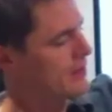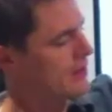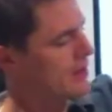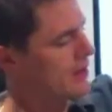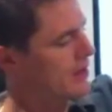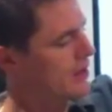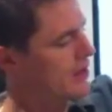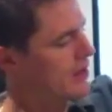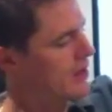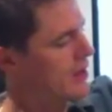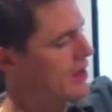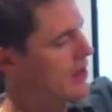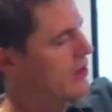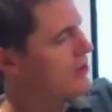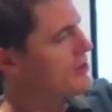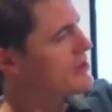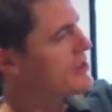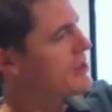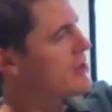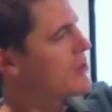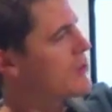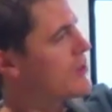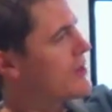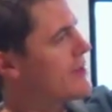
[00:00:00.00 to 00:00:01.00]
I
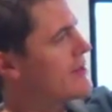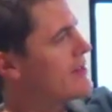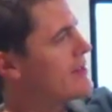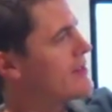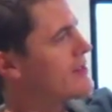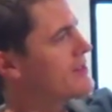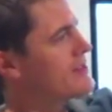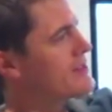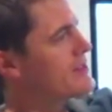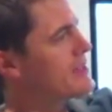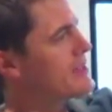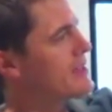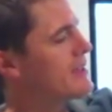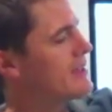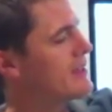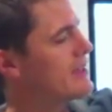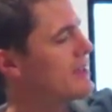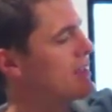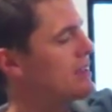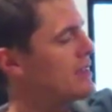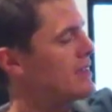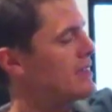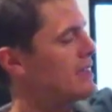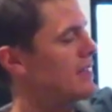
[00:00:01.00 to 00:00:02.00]
also wear this in
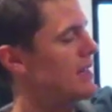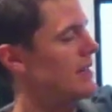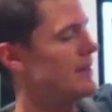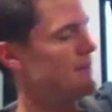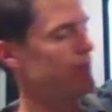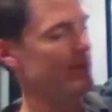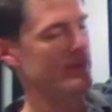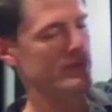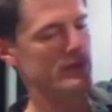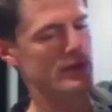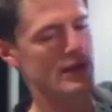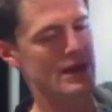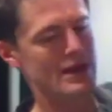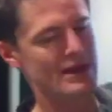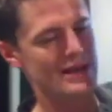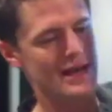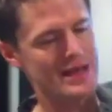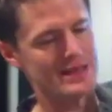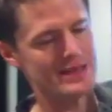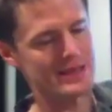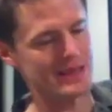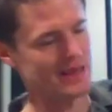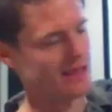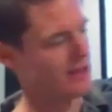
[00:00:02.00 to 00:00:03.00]
the
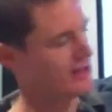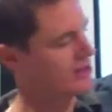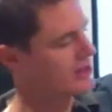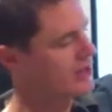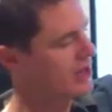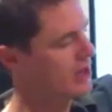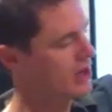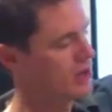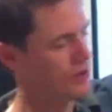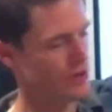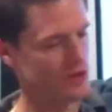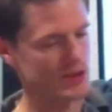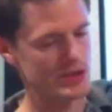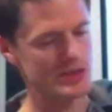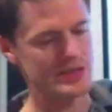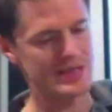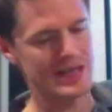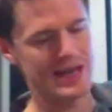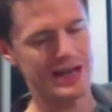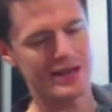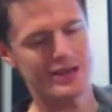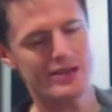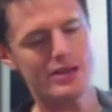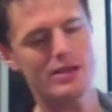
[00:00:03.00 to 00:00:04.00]
as it gets colder, just
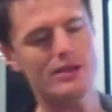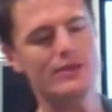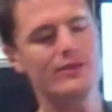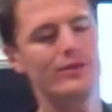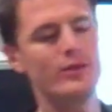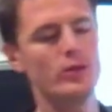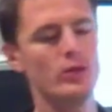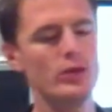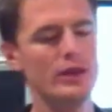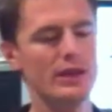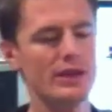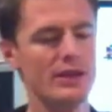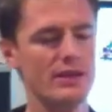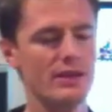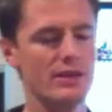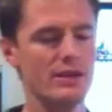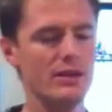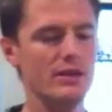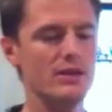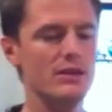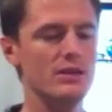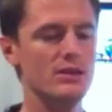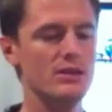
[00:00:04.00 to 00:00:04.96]
under the full length